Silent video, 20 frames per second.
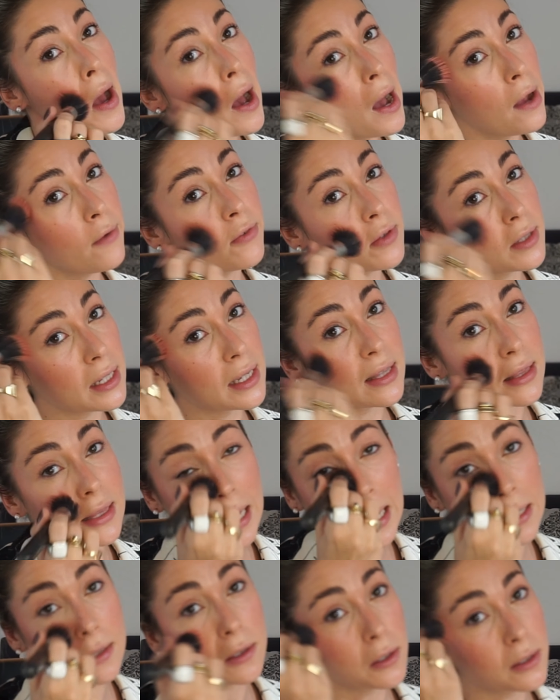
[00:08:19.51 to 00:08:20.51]
I feel like
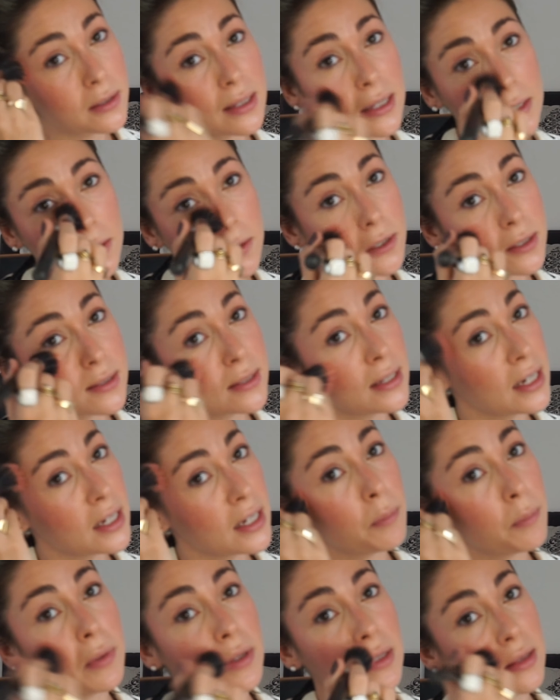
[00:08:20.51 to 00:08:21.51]
that looks like you're
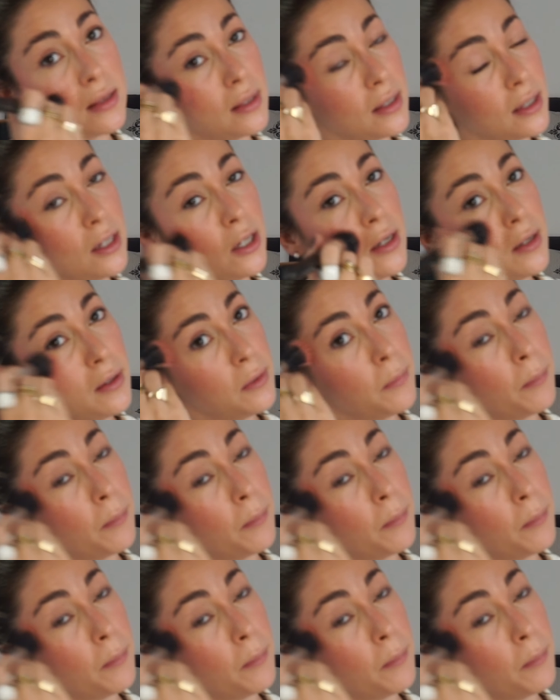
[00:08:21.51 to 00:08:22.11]
sick, but the